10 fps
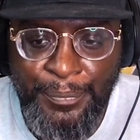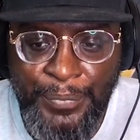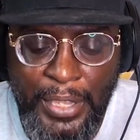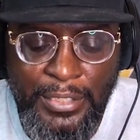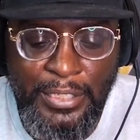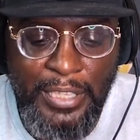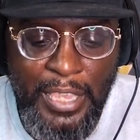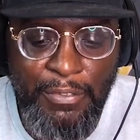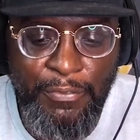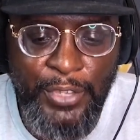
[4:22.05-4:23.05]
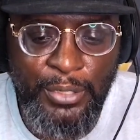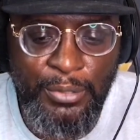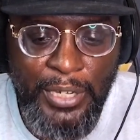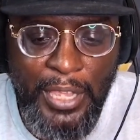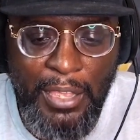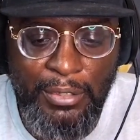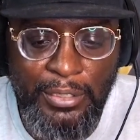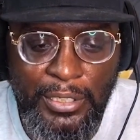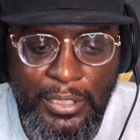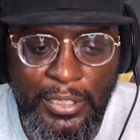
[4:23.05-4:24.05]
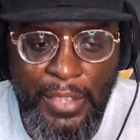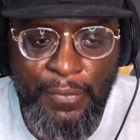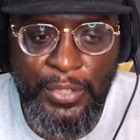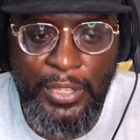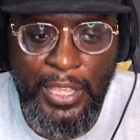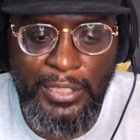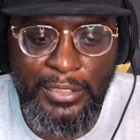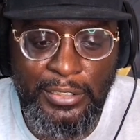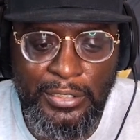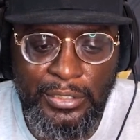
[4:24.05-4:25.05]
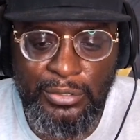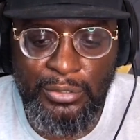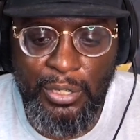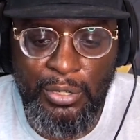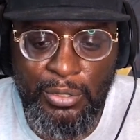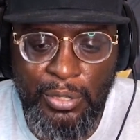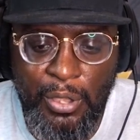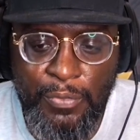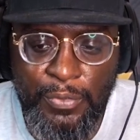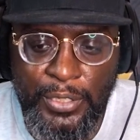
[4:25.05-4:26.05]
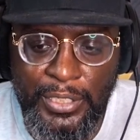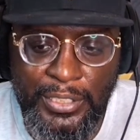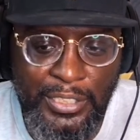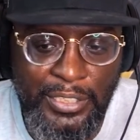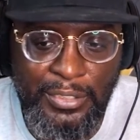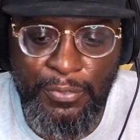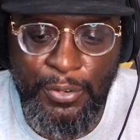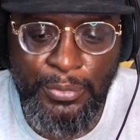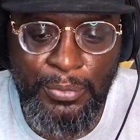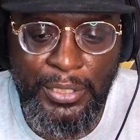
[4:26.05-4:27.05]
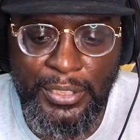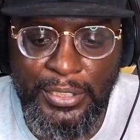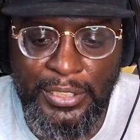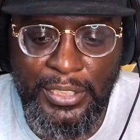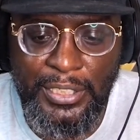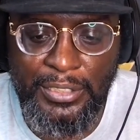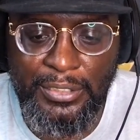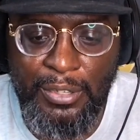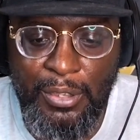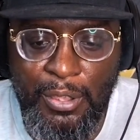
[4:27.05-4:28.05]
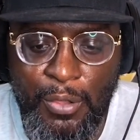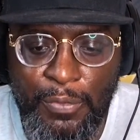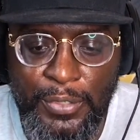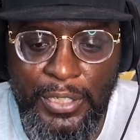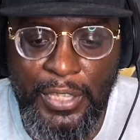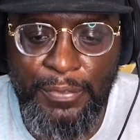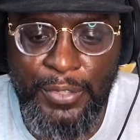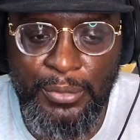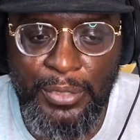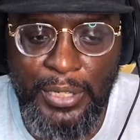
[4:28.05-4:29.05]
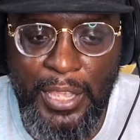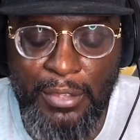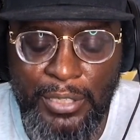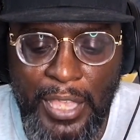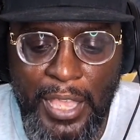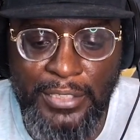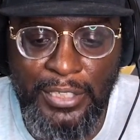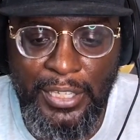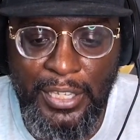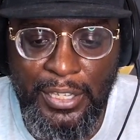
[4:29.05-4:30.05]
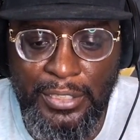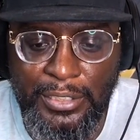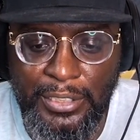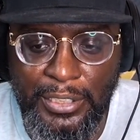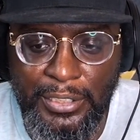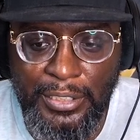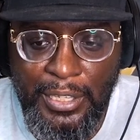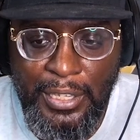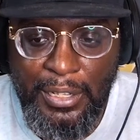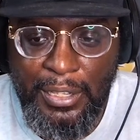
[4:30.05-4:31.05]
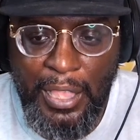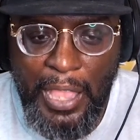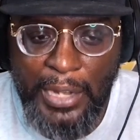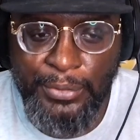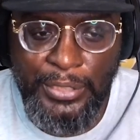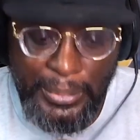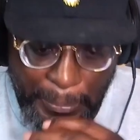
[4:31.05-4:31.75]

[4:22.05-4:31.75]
They just got to figure it out. I feel like, hopefully it's just the first month of the season. Hopefully they figure it out. Guys get healthy, and I don't see